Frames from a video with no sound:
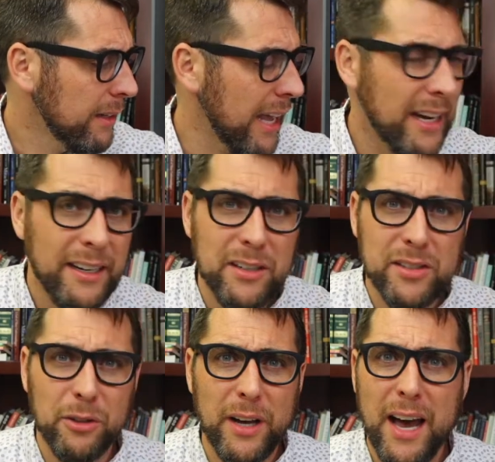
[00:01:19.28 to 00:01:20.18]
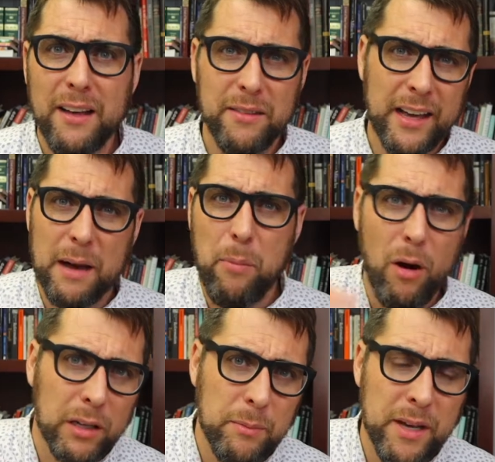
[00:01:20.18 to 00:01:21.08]
Canada's still got, they got
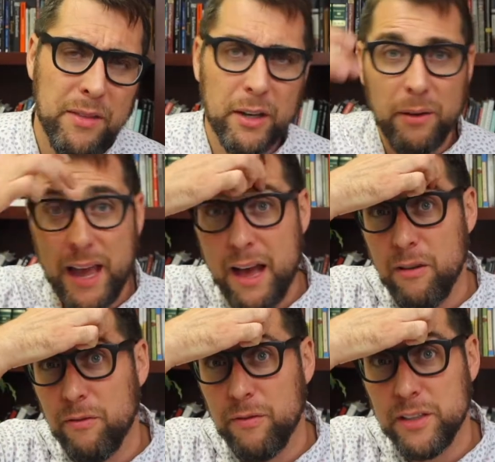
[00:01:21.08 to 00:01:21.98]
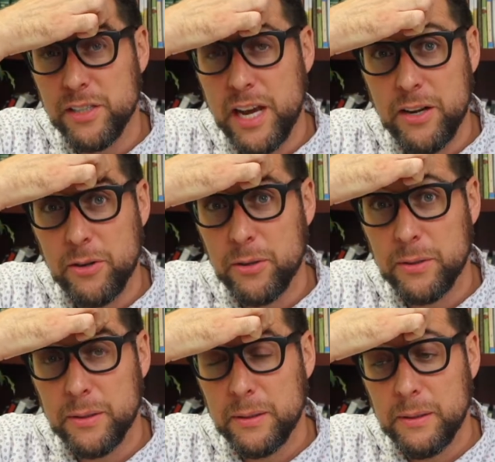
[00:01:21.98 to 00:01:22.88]
parliament. They don't have a
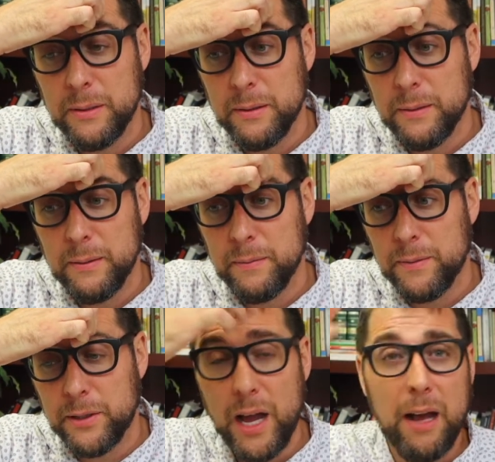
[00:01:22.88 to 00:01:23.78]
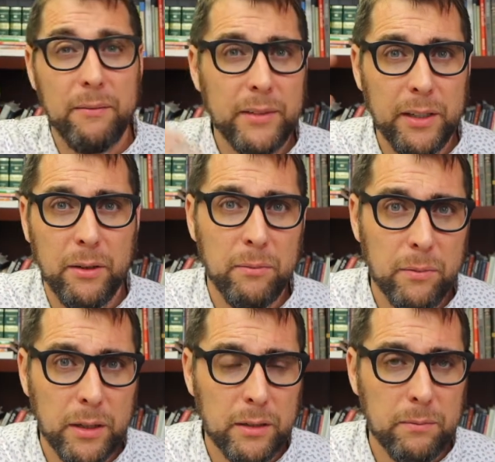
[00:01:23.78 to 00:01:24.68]
standard. They're not, you know,
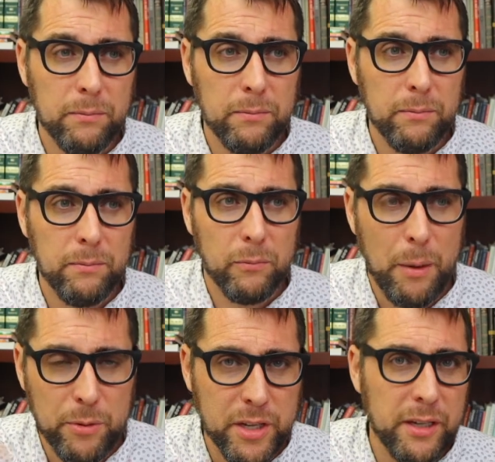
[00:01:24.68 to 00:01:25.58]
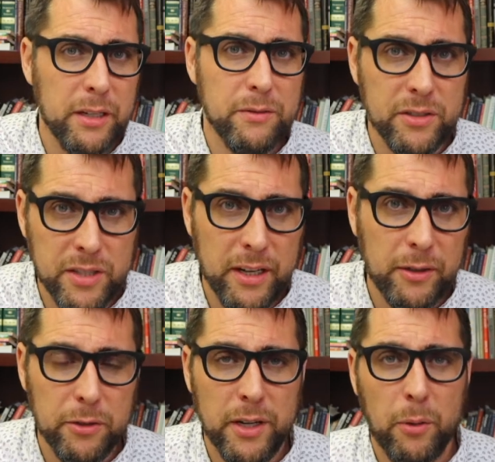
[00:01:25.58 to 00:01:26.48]
representatives and
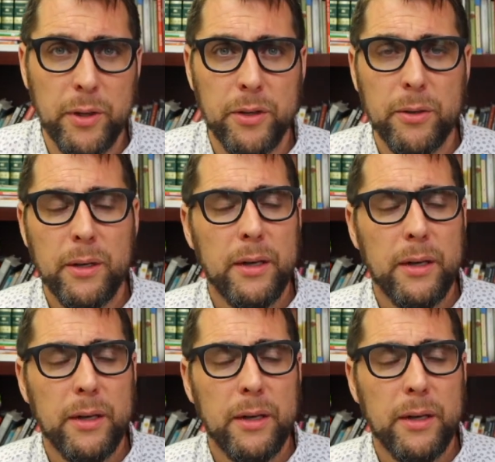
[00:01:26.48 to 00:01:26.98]
senators like we do.